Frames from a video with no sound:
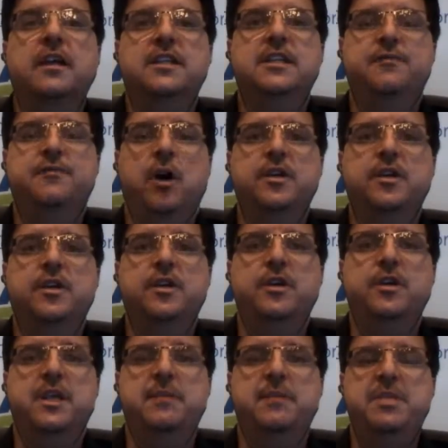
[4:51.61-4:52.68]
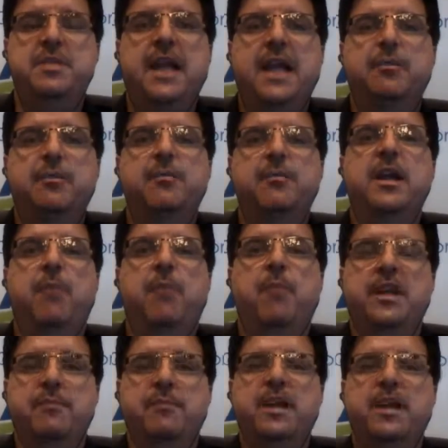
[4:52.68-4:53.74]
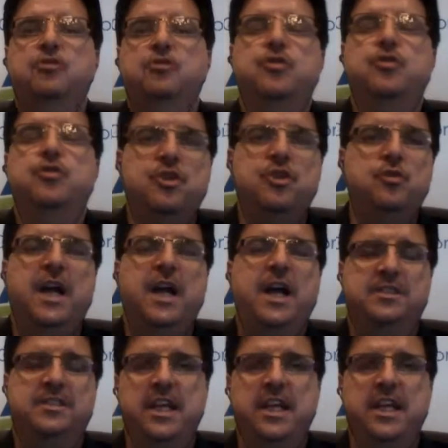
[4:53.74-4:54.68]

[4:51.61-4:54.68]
as far as being able to make money and making sure that you guys